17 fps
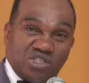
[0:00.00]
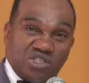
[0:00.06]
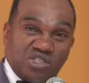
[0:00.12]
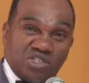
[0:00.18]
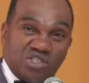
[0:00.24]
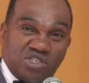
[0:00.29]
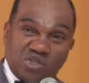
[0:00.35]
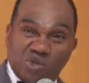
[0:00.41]

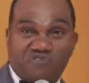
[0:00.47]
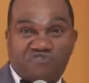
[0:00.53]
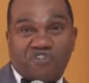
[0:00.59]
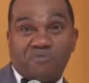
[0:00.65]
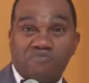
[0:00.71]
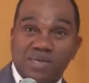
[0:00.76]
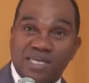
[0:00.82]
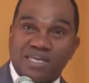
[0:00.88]
can do
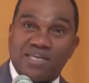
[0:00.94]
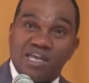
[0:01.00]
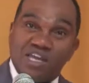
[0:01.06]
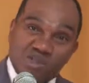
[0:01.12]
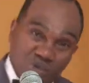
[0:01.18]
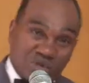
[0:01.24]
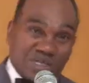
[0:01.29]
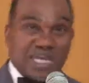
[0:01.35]
for me?
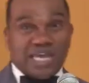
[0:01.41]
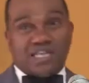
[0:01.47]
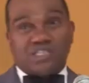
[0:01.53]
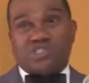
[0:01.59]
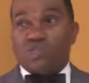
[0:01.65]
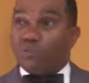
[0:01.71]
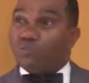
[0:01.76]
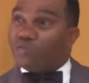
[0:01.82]
You
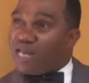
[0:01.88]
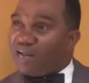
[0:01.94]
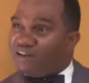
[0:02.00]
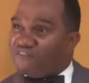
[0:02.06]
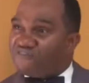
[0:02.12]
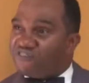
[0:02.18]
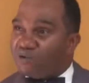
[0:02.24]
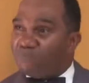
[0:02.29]
can't do
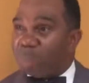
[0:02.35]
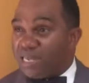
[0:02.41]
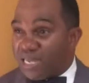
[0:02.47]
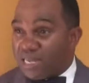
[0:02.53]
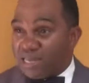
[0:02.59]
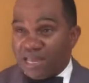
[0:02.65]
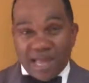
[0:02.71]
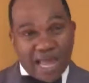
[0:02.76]
nothing for
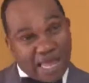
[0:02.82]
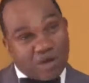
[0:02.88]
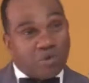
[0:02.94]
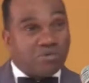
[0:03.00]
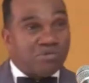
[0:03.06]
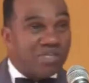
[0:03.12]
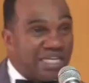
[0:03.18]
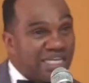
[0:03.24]
me. I
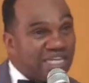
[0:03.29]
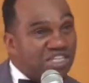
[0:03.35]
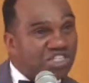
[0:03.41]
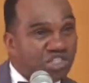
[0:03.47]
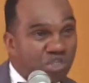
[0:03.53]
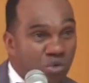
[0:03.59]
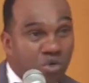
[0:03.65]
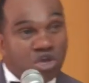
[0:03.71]
don't
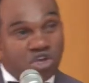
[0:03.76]
need you.